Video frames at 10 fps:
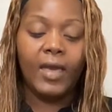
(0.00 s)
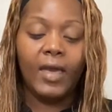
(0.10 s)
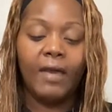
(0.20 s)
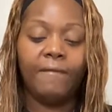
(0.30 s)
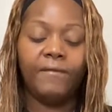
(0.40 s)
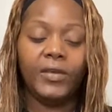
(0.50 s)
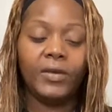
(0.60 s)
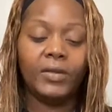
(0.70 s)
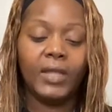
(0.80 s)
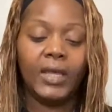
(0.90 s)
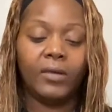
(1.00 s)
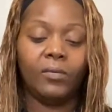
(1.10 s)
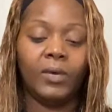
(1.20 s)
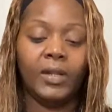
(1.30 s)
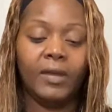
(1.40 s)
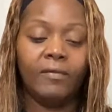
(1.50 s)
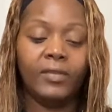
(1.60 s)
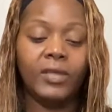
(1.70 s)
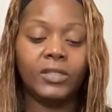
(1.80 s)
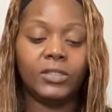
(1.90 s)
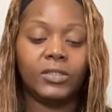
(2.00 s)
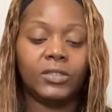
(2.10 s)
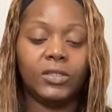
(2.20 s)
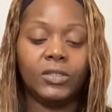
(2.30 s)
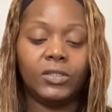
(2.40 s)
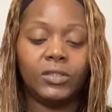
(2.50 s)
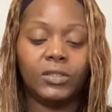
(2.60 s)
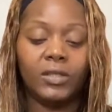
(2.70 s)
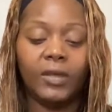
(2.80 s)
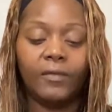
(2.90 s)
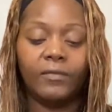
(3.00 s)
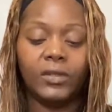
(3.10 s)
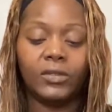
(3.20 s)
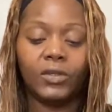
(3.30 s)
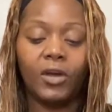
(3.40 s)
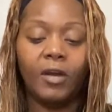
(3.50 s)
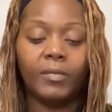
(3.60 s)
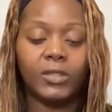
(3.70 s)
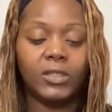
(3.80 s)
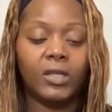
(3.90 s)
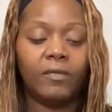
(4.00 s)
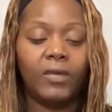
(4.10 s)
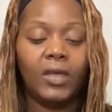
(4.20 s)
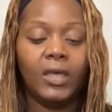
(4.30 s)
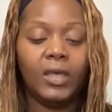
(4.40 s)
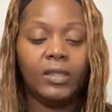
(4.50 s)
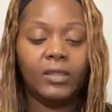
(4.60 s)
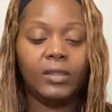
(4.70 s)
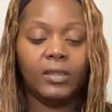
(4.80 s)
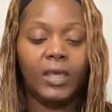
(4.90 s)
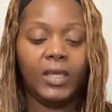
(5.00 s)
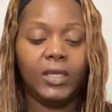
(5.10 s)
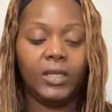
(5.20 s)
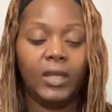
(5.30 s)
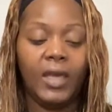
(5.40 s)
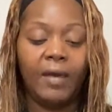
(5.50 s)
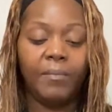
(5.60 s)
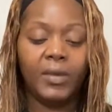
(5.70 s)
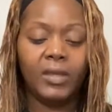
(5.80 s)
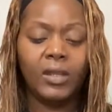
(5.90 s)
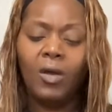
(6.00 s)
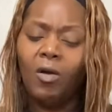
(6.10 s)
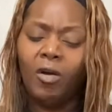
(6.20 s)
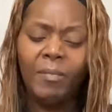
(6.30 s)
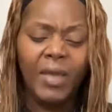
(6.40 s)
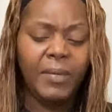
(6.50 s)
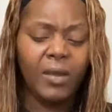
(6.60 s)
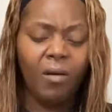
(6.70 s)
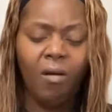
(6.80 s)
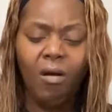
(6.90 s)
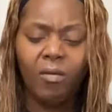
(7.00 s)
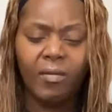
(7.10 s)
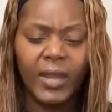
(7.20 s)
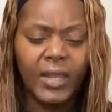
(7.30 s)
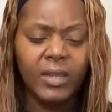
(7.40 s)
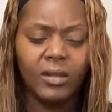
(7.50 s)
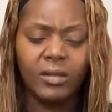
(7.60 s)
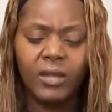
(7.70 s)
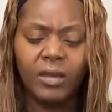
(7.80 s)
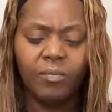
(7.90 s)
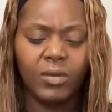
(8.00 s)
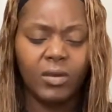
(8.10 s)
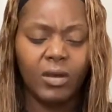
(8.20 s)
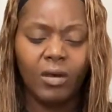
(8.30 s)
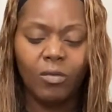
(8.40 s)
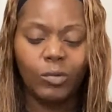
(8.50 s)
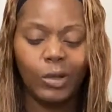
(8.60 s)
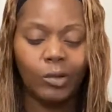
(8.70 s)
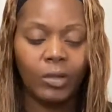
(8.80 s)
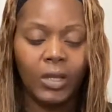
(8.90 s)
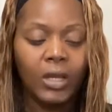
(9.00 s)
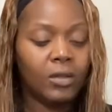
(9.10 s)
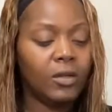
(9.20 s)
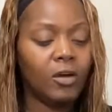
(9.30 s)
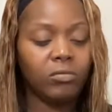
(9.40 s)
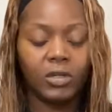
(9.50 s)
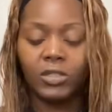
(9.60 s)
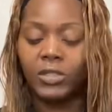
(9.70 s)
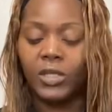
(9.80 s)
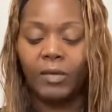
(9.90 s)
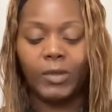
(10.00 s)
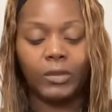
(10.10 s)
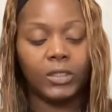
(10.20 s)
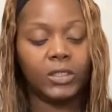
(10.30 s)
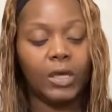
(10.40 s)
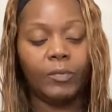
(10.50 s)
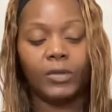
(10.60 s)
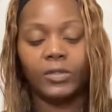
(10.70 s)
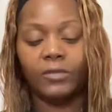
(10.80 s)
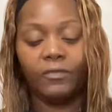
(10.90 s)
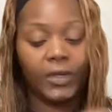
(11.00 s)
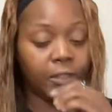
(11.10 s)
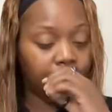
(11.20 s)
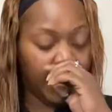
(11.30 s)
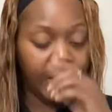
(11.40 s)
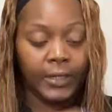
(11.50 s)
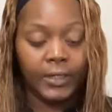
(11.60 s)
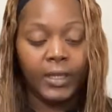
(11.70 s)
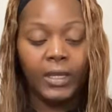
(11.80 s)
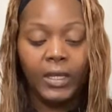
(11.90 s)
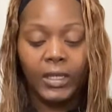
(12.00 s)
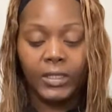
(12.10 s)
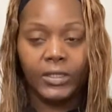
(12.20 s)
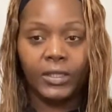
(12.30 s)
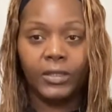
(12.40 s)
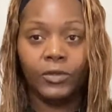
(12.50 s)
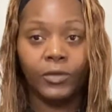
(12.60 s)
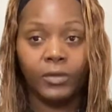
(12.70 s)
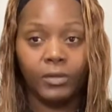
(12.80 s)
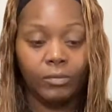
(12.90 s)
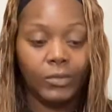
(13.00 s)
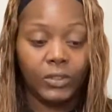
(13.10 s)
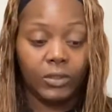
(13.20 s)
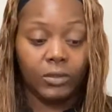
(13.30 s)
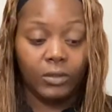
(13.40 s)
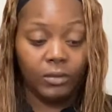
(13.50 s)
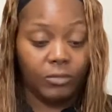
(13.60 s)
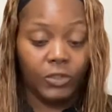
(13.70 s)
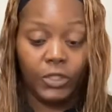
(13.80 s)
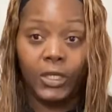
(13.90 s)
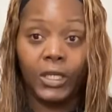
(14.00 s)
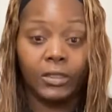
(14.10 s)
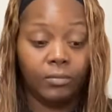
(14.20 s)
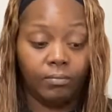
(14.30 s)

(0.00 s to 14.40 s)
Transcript: I feel like whatever this this stuff, this karma stuff that could happen, or maybe it already done happened. I don't know. No, because it's coming. It's coming because the fucking chariot is at the it's, shit.